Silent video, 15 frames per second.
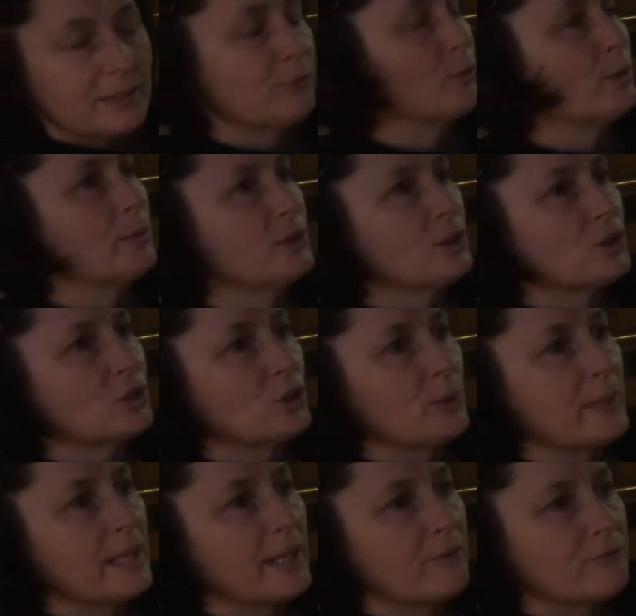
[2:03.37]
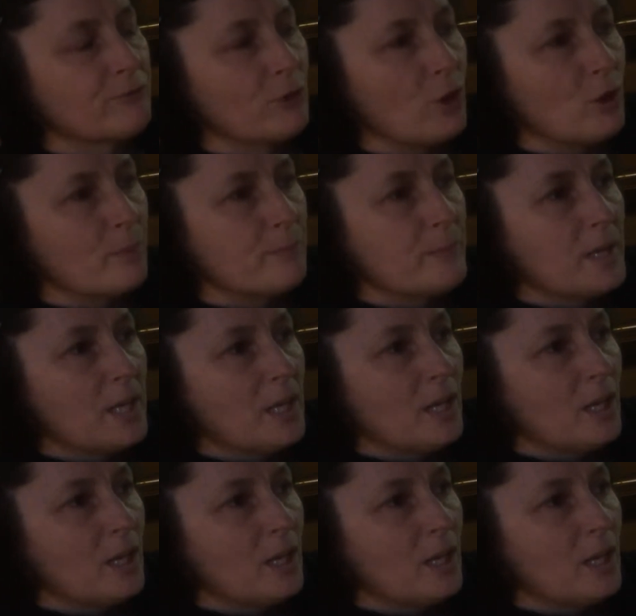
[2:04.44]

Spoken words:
If we were just doing it from